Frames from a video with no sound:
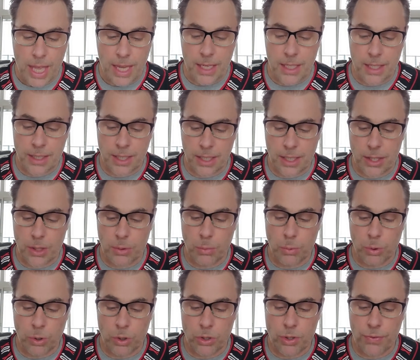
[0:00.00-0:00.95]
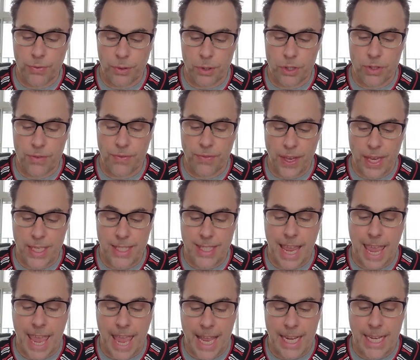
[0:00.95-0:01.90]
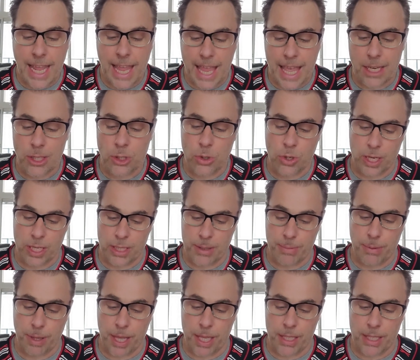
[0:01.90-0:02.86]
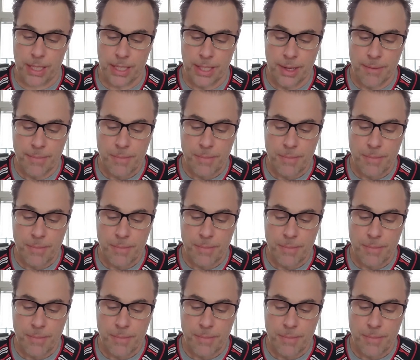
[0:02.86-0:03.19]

in conducting the world's first face and hand transplant.